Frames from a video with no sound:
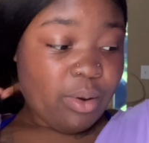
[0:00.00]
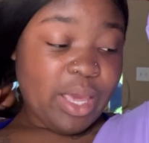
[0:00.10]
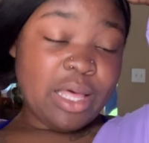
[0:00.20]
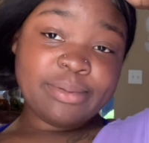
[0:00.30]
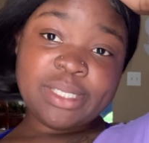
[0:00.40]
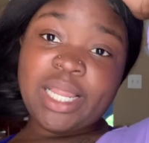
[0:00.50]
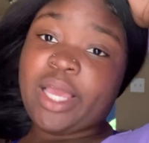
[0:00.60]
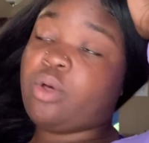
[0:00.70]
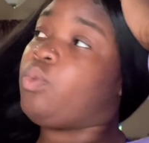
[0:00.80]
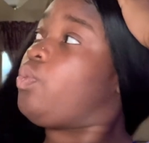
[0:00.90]
the way up to
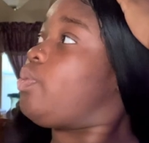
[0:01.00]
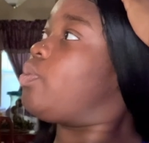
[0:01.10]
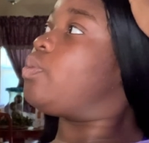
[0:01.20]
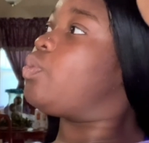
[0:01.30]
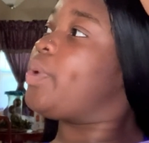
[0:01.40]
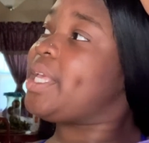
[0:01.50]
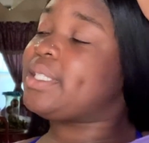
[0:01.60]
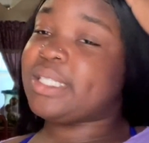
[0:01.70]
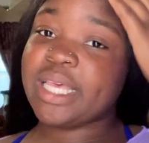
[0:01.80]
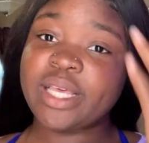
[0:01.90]
like week
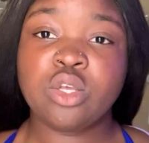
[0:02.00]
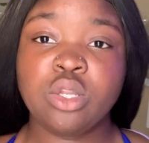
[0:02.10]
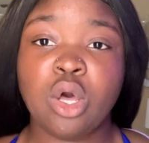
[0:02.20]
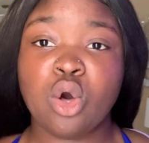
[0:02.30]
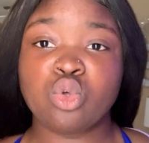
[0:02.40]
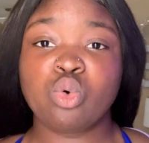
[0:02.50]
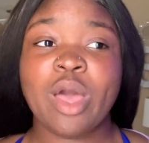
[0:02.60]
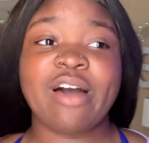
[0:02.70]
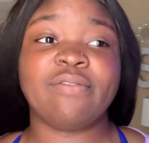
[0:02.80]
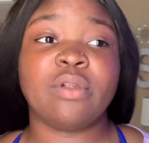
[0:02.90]
6, you know, you
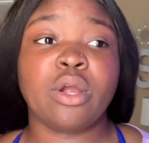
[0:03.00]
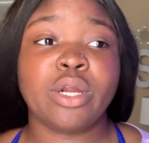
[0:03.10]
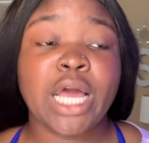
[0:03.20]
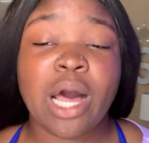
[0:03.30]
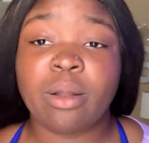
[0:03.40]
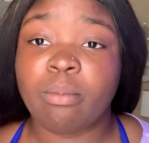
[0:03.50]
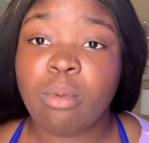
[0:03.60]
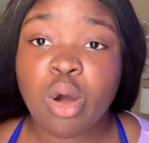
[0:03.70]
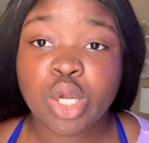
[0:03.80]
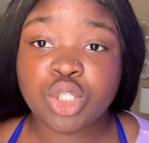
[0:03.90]
have learned how to
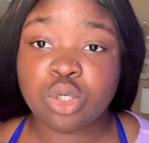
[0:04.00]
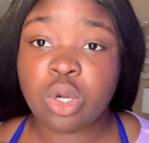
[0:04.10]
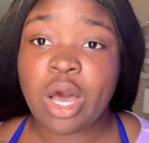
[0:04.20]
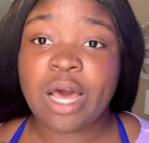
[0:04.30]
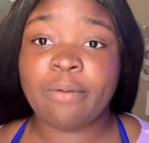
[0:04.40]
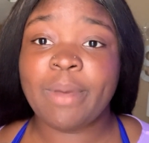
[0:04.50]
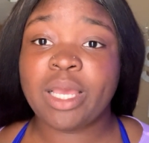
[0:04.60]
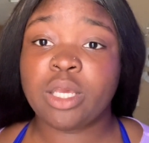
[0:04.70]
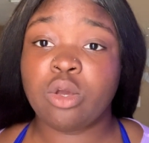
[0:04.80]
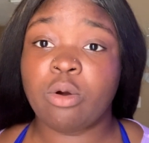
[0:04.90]
march, you know how to
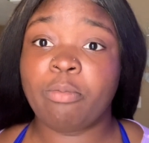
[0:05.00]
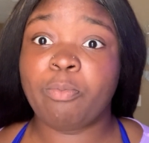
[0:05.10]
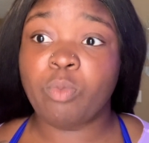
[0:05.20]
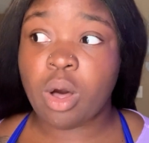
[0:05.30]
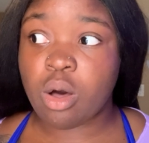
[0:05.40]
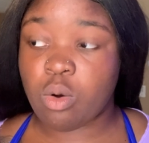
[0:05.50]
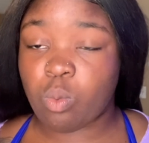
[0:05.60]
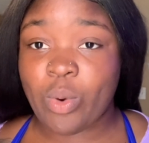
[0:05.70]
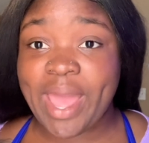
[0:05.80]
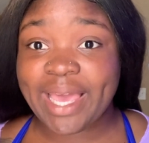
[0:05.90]
make your
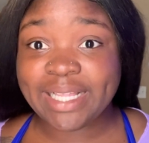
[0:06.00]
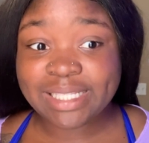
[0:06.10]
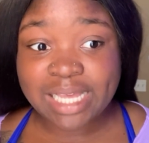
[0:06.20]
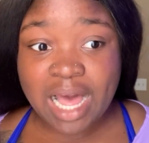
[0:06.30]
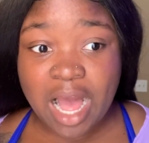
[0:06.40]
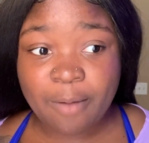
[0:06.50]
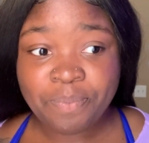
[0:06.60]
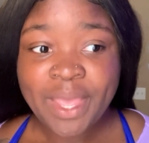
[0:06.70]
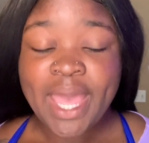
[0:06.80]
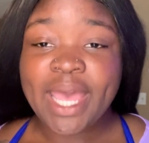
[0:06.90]
rack in
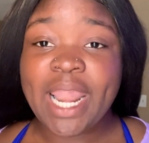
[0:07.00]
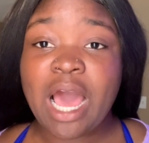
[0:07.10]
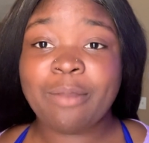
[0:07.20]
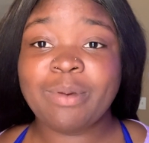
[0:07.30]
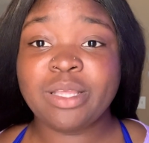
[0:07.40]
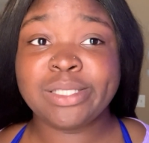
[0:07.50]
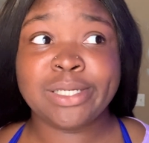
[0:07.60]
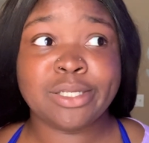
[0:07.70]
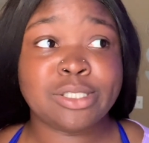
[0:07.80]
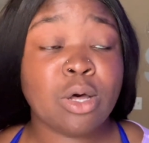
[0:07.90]
time, and how to be
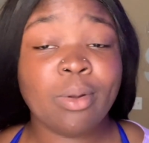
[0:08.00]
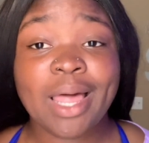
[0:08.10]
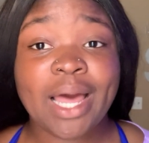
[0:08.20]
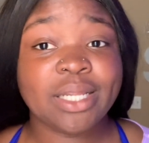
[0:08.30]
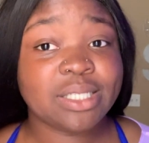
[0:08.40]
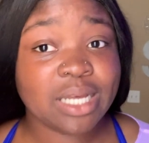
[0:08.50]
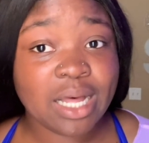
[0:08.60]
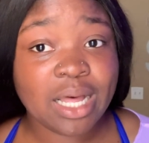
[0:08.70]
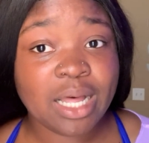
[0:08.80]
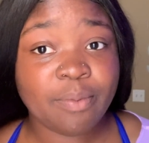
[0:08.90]
to the toe line in
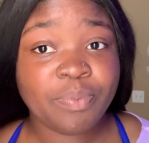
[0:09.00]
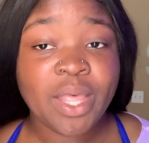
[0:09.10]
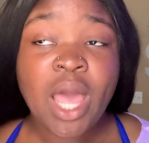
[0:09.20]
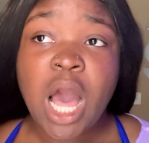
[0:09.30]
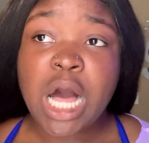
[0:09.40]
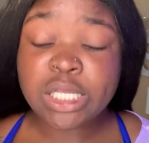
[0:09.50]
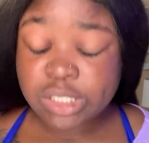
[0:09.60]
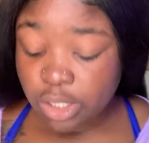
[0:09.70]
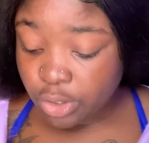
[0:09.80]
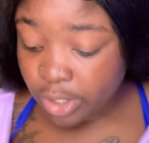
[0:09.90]
time.
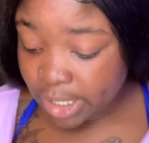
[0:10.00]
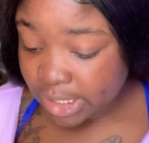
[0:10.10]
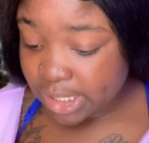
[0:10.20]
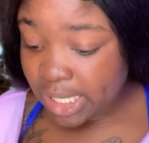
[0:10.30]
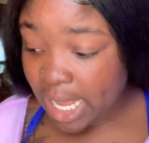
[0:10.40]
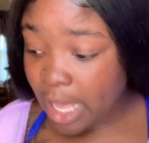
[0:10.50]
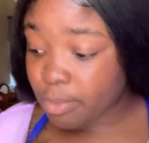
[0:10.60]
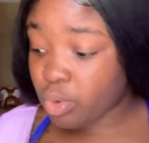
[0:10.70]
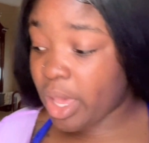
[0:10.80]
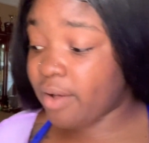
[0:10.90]
Also during this
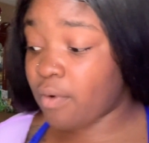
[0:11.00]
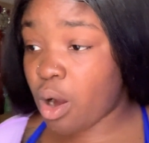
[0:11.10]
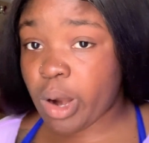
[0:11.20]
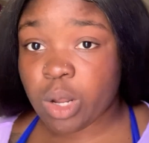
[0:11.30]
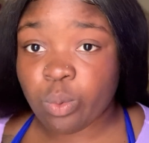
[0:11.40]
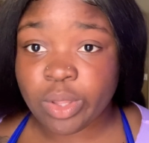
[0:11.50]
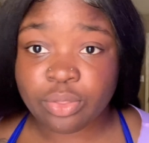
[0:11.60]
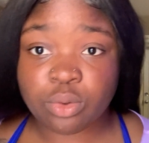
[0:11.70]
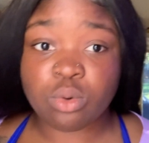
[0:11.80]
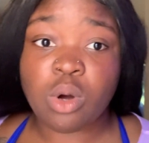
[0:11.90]
time, you have already
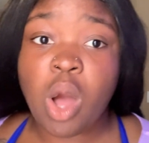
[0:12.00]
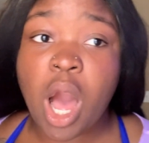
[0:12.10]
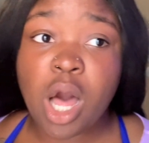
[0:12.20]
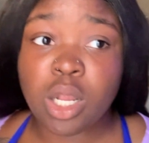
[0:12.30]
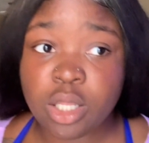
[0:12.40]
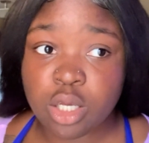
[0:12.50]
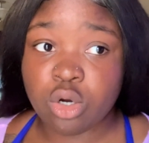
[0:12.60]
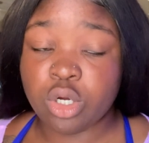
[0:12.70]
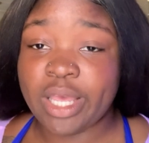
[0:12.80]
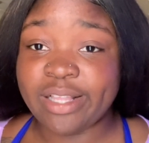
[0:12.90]
went through all of
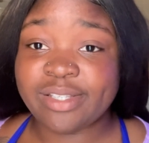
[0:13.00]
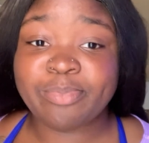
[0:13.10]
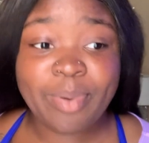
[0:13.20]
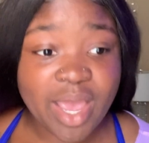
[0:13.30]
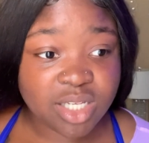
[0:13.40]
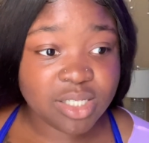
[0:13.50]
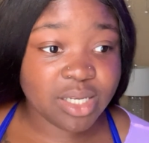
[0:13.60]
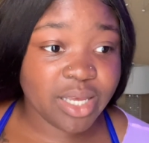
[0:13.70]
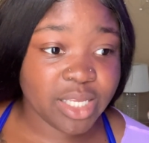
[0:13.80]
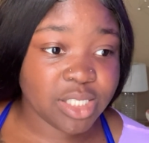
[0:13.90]
your
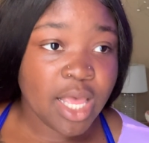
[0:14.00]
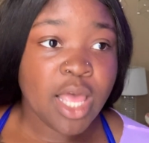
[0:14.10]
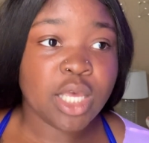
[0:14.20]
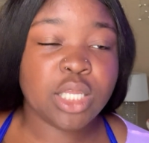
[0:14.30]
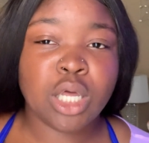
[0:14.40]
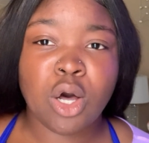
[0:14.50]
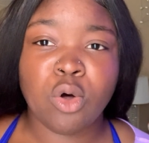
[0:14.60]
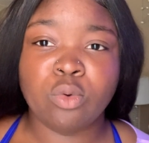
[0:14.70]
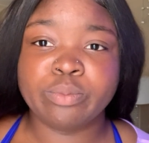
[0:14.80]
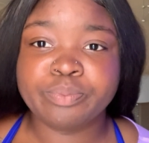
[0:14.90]
inspections. You
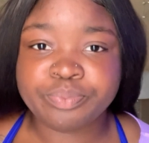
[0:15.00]
know,